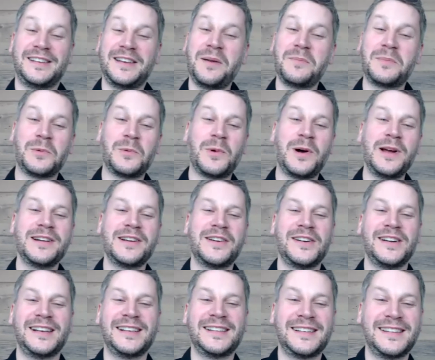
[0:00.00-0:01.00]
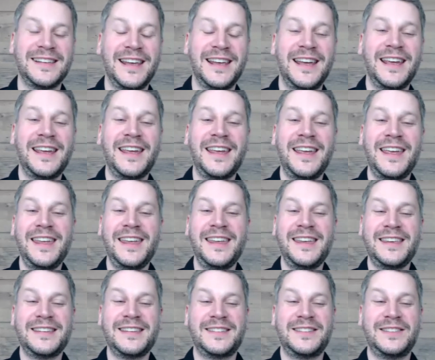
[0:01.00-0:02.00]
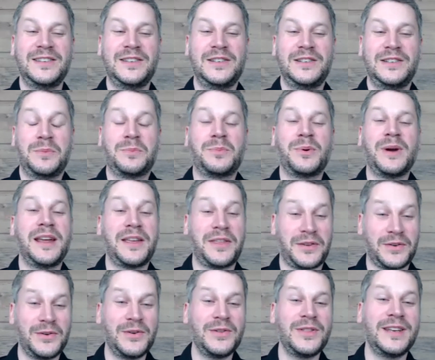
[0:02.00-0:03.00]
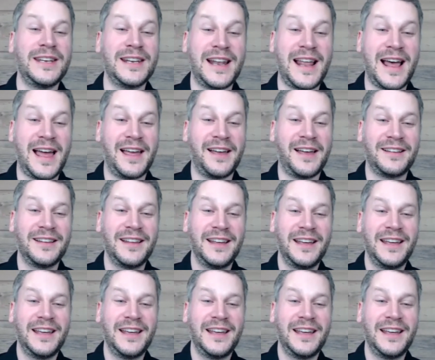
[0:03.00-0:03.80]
number one, Chris, is to break through the denial.